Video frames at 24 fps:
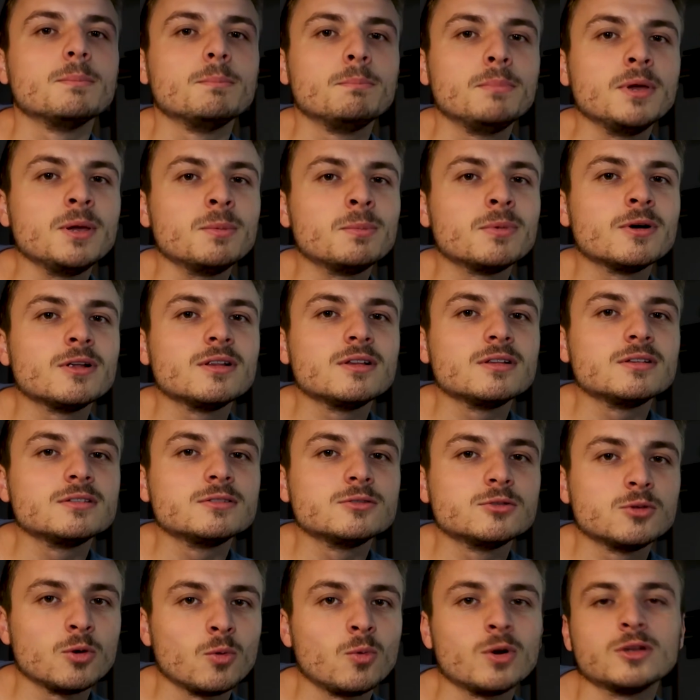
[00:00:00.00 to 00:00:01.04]
People
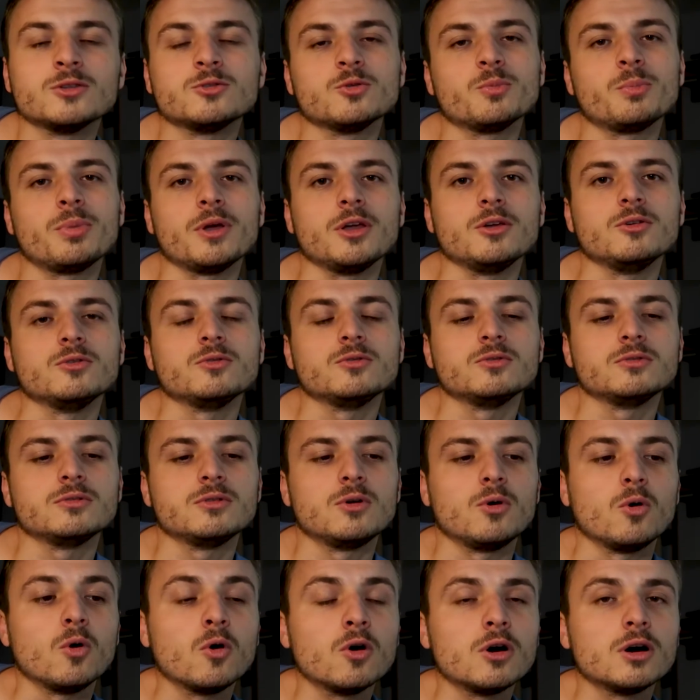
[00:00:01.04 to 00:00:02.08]
don't want to pay you,
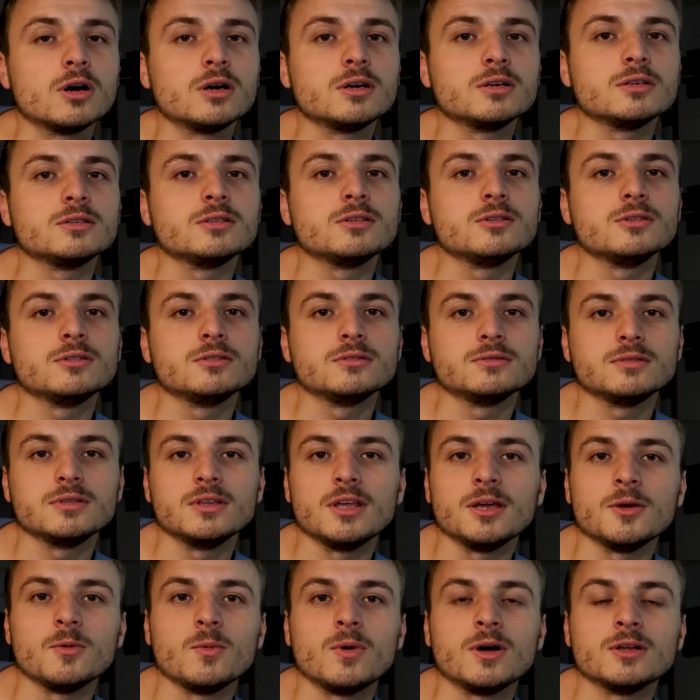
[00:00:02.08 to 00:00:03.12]
or
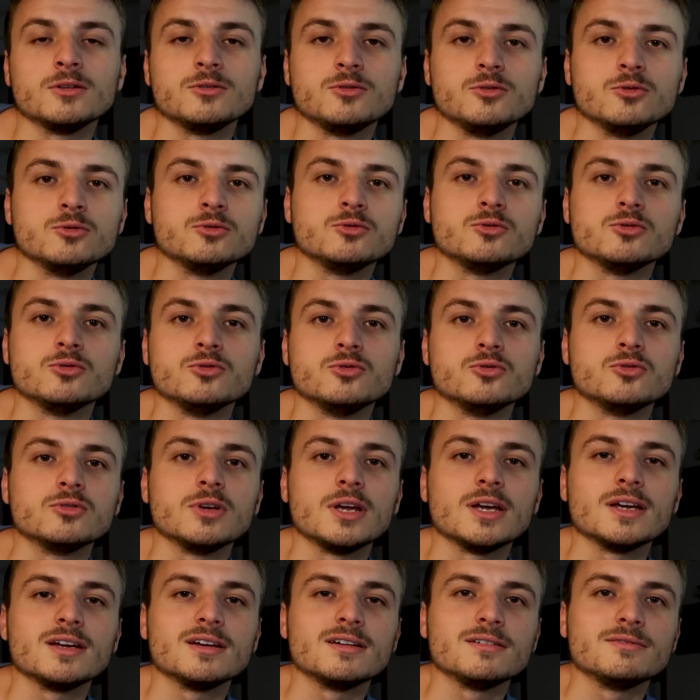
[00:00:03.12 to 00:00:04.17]
they want you to do
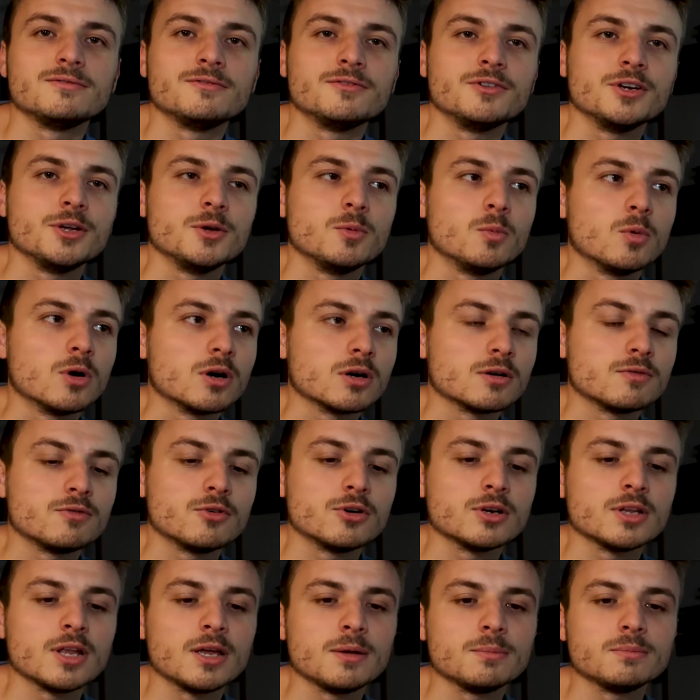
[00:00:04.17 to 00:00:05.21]
like free work
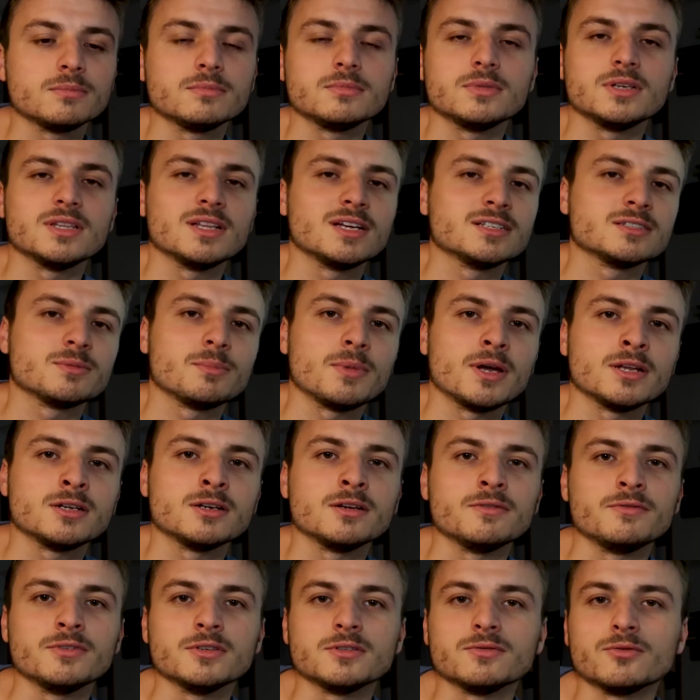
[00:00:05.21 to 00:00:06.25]
for them. It doesn't matter
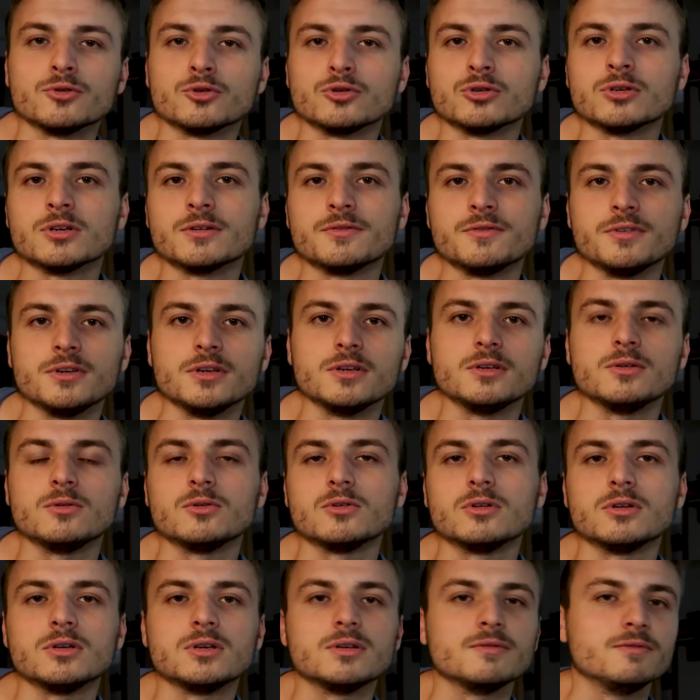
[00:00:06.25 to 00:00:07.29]
if it's photography
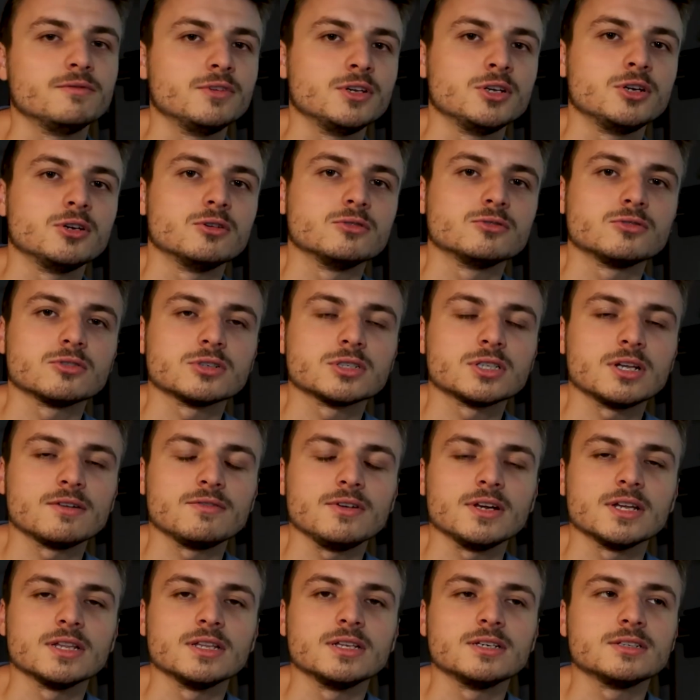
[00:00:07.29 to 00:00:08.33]
or videos or stuff
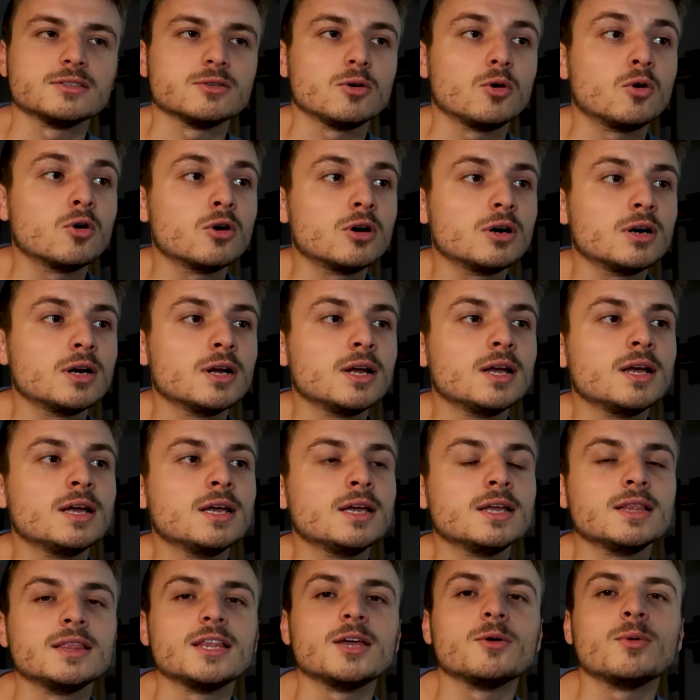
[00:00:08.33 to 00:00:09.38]
like this, or
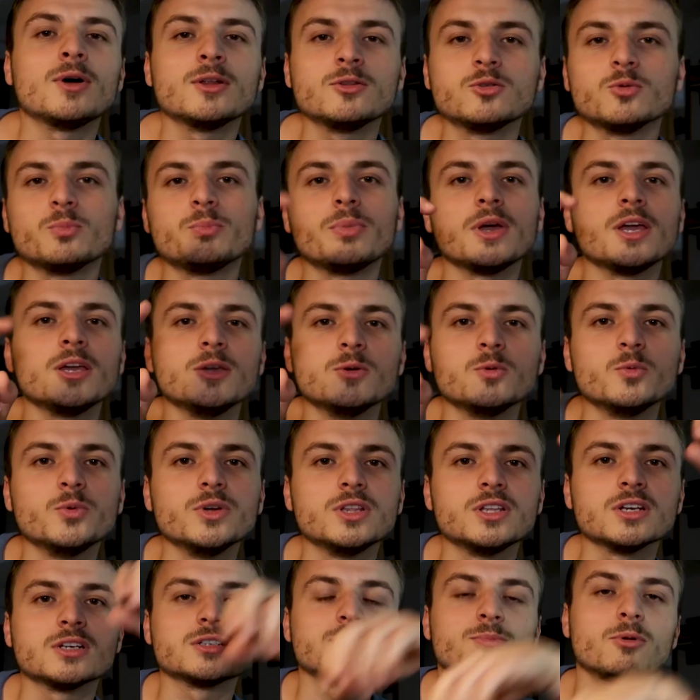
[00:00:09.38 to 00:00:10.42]
they want to pay you
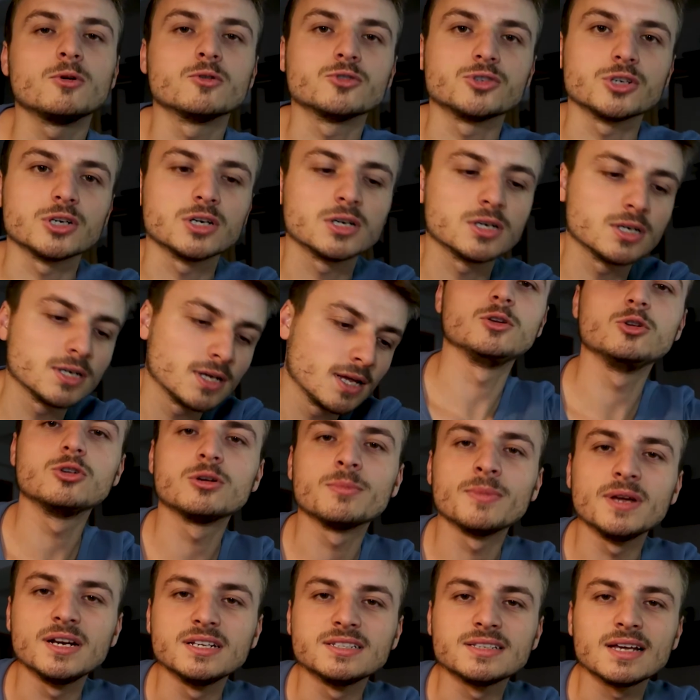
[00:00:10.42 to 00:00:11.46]
with exposure. Look,
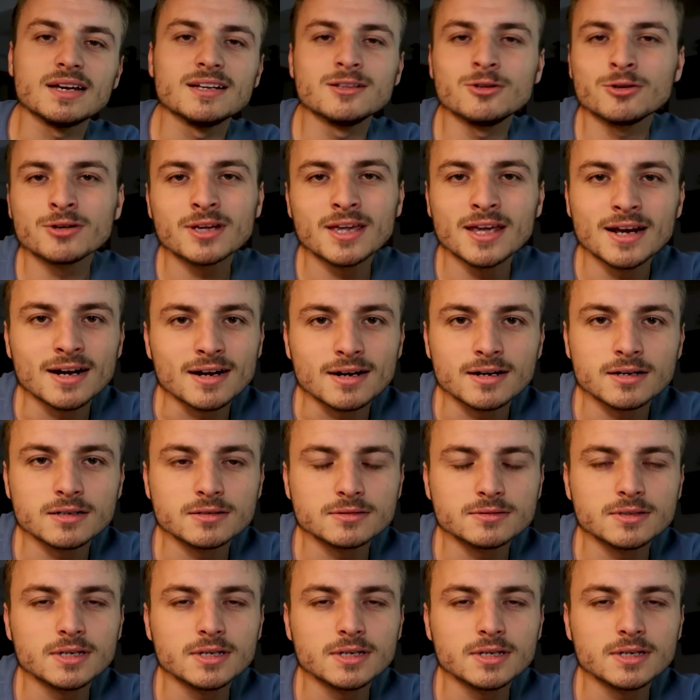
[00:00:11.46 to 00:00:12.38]
Melissa, I don't care.